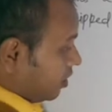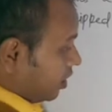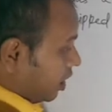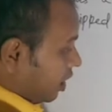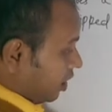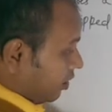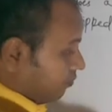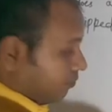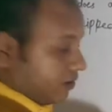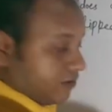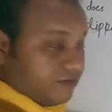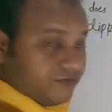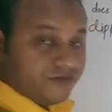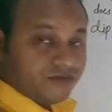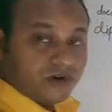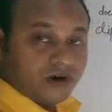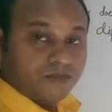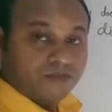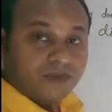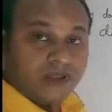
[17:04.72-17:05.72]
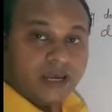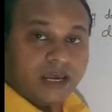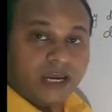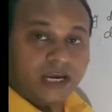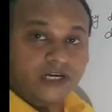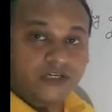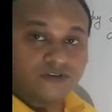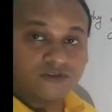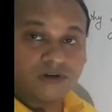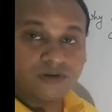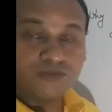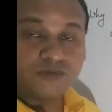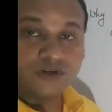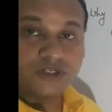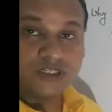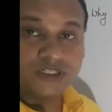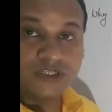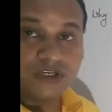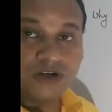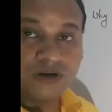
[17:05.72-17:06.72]
above from the actual
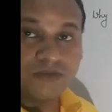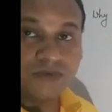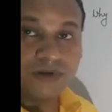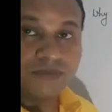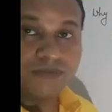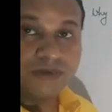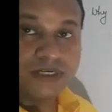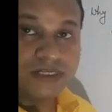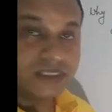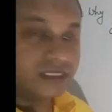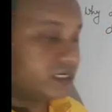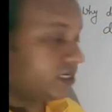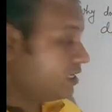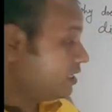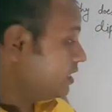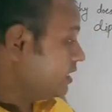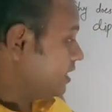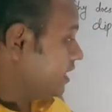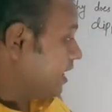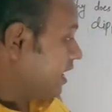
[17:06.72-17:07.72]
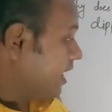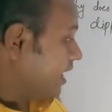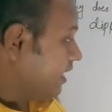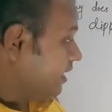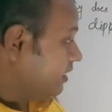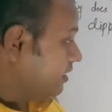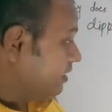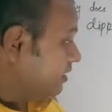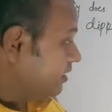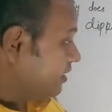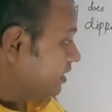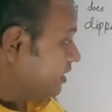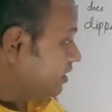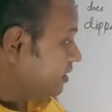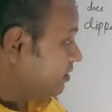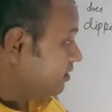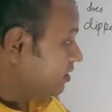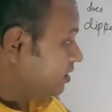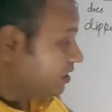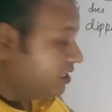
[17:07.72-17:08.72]
position of the pencil, and
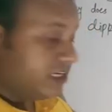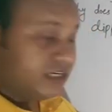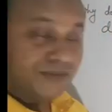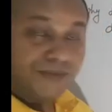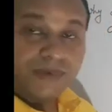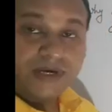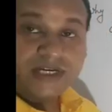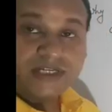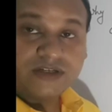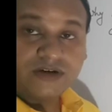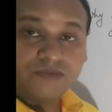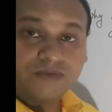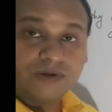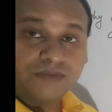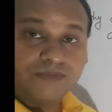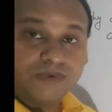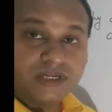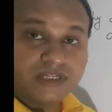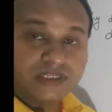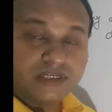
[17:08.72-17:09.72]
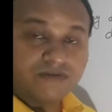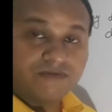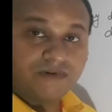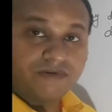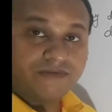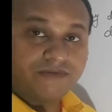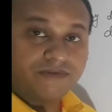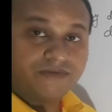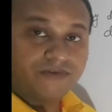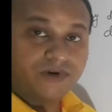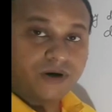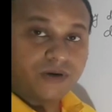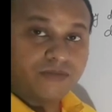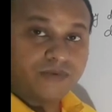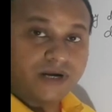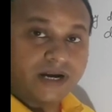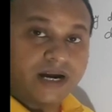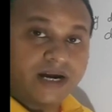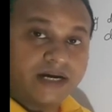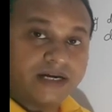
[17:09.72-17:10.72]
there the image of the pencil will be
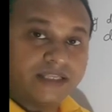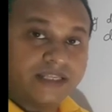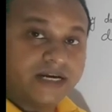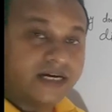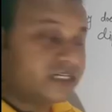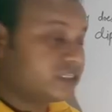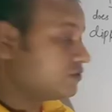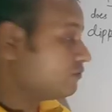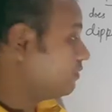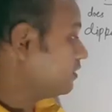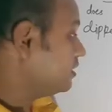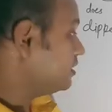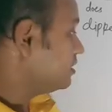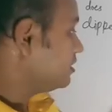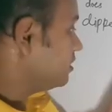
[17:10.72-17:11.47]
found, and that's why